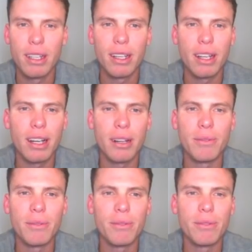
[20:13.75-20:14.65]

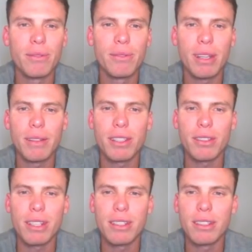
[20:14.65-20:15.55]
Um, how many
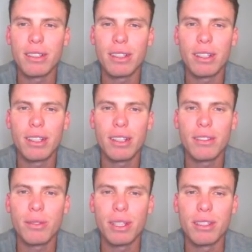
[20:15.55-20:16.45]
trades have you got? Uh,
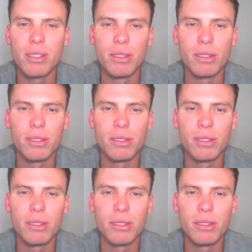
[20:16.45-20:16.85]
22.